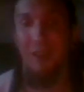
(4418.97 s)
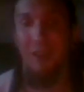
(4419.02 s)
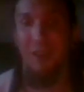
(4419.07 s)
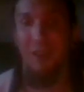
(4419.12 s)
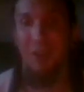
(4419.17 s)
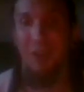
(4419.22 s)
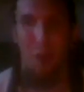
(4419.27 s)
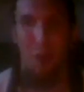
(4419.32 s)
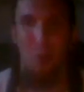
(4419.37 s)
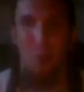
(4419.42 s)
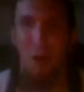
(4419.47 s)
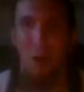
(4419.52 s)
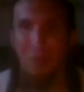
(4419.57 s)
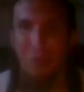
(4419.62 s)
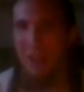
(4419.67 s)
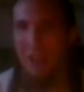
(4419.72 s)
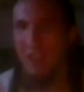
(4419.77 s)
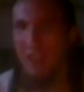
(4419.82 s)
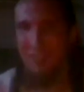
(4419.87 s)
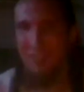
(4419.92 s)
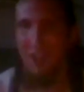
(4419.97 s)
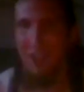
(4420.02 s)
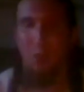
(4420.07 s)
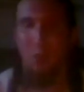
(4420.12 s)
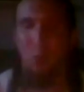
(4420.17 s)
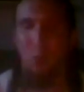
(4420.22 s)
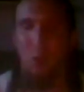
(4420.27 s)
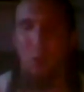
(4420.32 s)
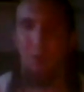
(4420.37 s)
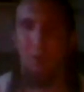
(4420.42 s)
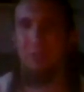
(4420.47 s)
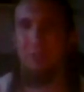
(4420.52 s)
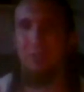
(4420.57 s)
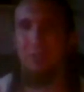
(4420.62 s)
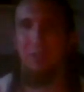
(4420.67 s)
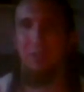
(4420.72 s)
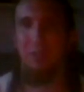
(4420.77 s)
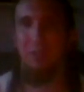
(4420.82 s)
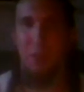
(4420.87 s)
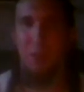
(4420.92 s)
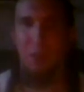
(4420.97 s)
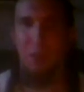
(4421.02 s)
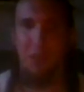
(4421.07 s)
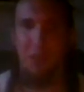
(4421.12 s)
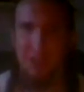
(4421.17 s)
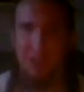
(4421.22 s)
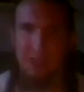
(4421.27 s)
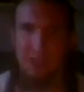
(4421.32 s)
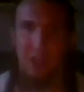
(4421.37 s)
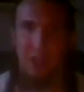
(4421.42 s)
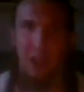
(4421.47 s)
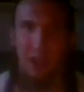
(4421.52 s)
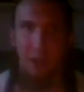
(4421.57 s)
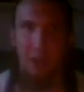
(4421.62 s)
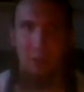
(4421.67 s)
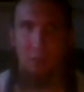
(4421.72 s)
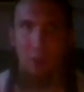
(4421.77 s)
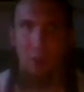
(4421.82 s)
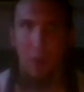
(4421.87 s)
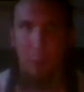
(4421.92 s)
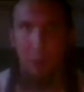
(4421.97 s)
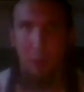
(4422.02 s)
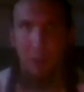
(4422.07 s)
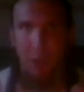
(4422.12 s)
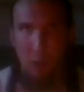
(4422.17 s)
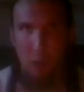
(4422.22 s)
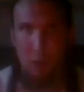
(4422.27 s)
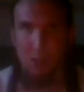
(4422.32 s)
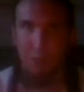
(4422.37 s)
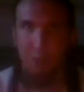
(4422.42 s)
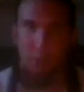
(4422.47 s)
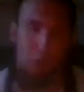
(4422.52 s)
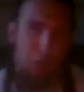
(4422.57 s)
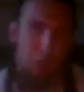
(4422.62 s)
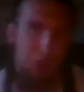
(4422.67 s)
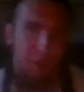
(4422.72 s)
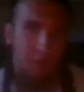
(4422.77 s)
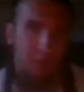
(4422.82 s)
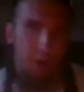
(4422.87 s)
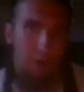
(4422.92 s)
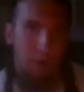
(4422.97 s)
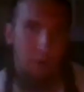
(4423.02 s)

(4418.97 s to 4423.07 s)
i want that i want this i robert eggers' version